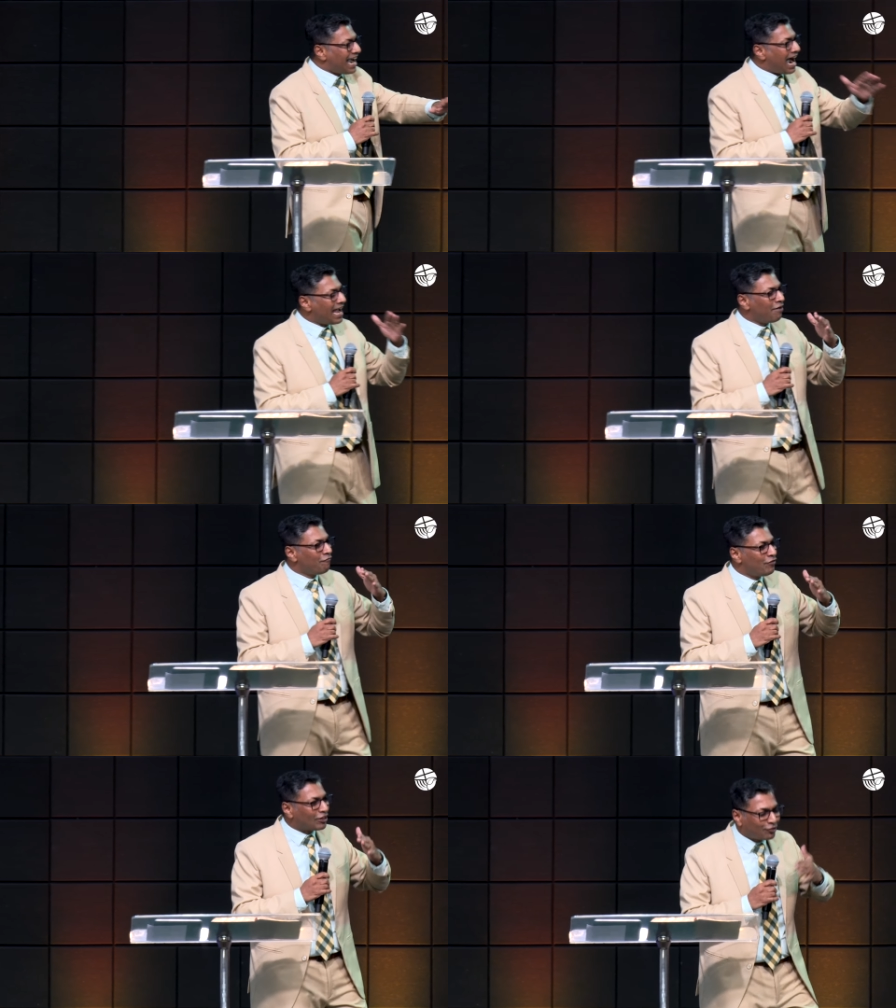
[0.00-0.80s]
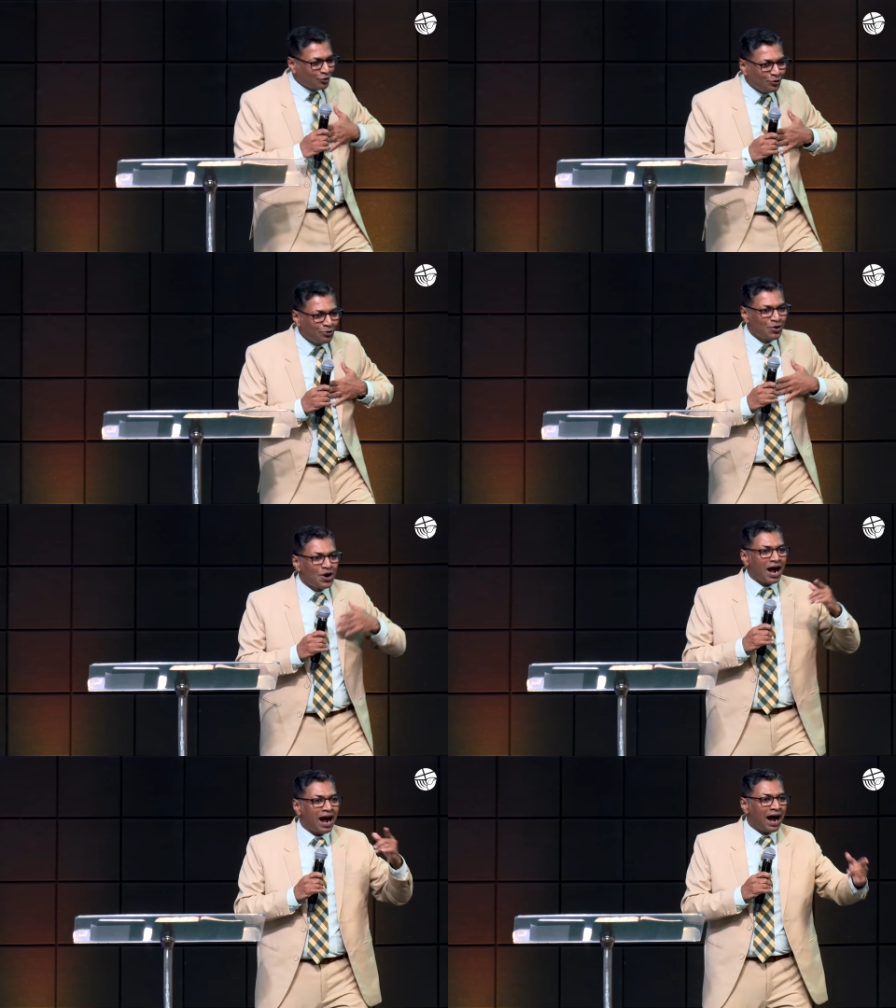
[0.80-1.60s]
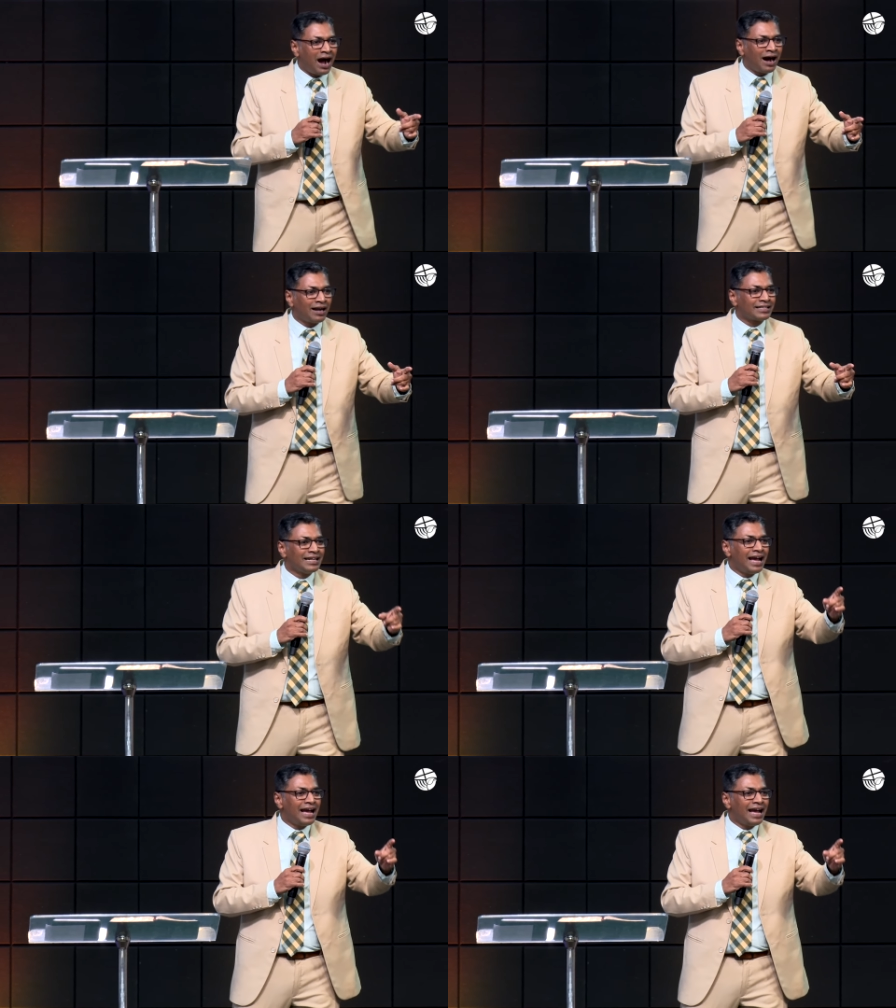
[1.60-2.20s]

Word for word: I am with you, heart